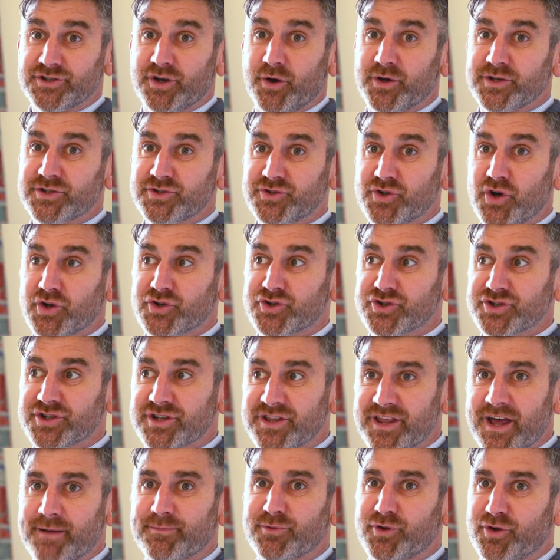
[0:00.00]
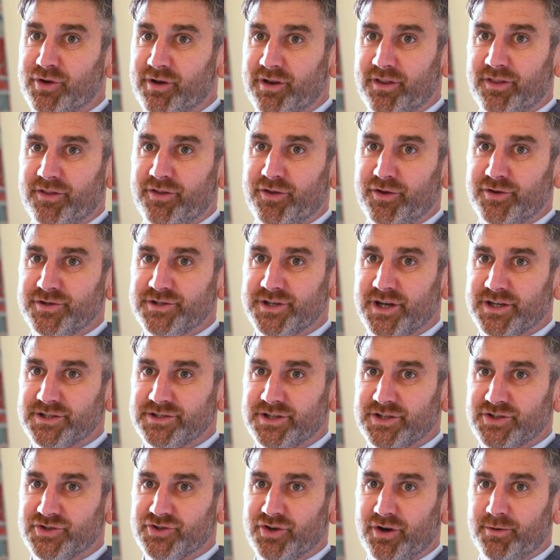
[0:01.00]
So it's not just them doing an
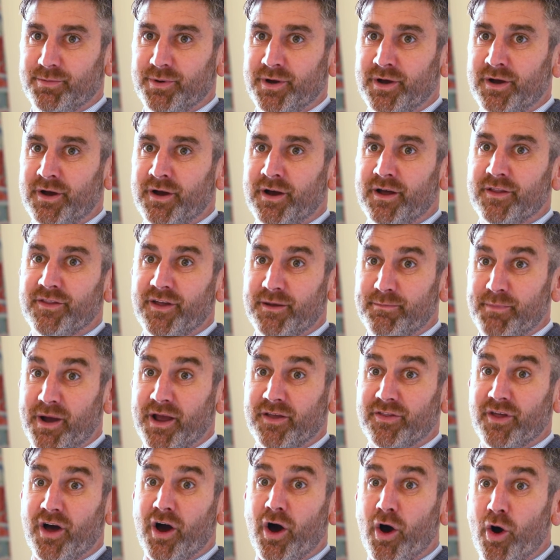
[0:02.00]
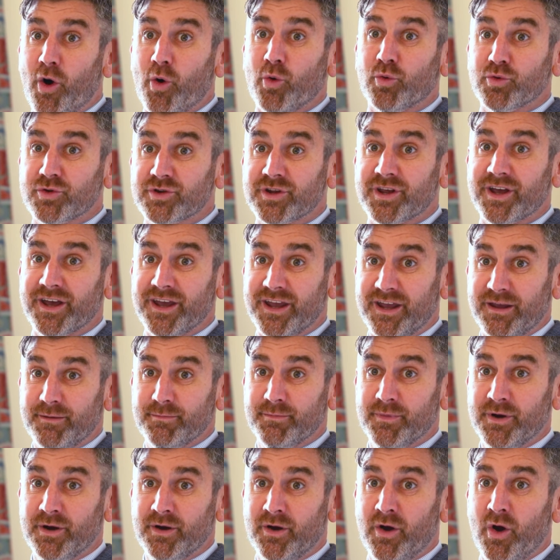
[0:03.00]
enthusiastic job, they make the whole
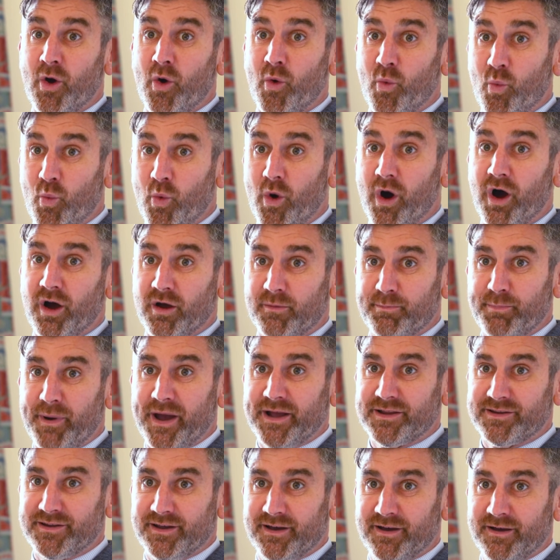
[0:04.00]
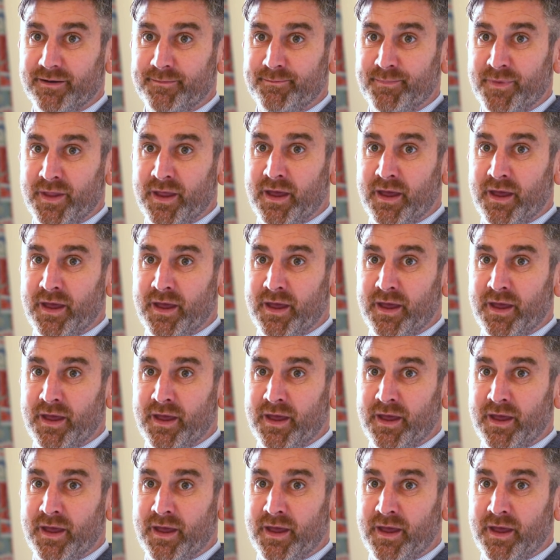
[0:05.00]
team work better,